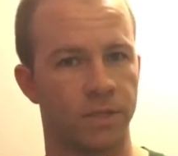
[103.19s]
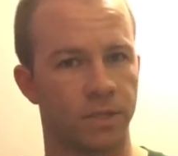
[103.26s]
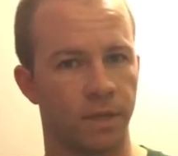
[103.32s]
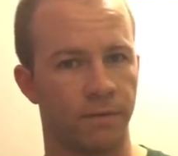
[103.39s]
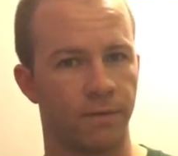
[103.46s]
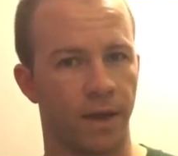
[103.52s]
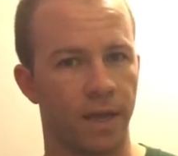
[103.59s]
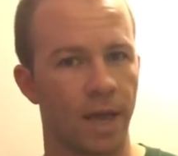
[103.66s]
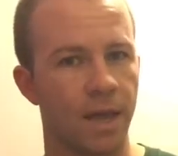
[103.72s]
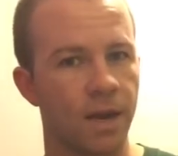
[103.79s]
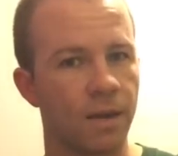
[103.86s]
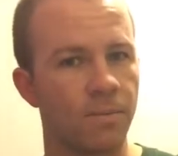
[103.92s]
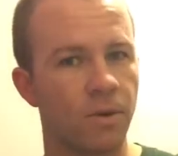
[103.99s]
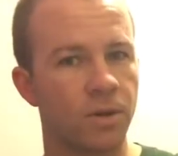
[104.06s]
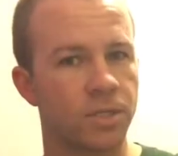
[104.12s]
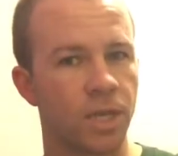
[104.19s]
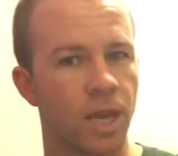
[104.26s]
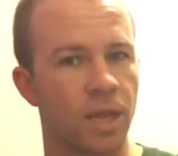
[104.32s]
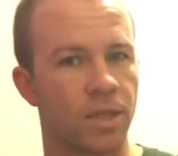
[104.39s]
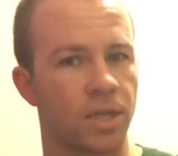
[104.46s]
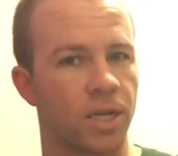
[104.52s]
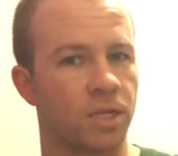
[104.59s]
If I got it on March
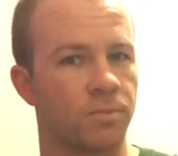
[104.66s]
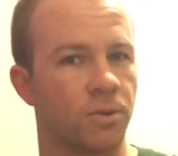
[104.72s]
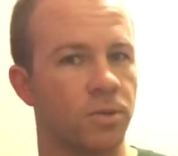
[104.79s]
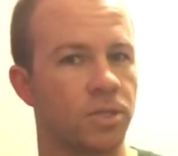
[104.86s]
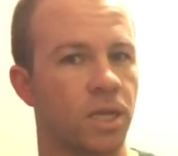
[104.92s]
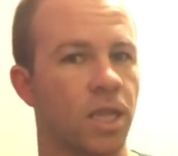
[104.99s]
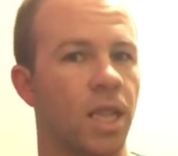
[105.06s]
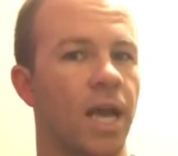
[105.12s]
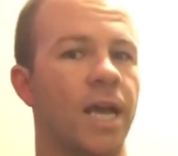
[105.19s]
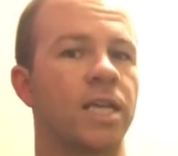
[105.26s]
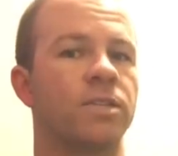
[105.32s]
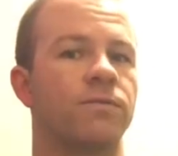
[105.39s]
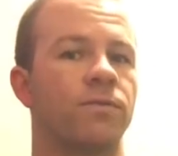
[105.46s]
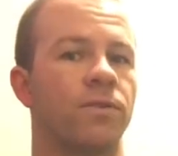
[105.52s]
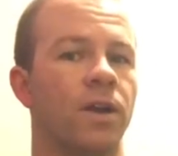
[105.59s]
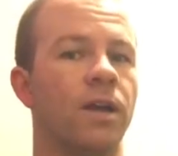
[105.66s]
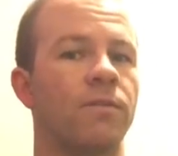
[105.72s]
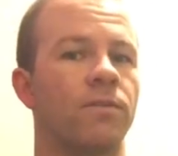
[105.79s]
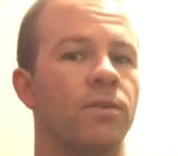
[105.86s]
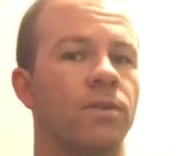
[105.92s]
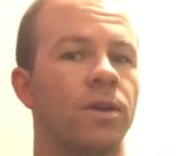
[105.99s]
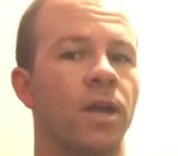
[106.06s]
8th and it's supposed to last
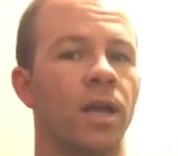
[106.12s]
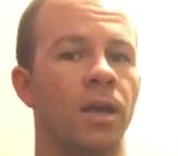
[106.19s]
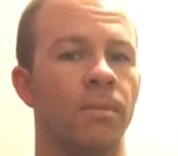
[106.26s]
forever,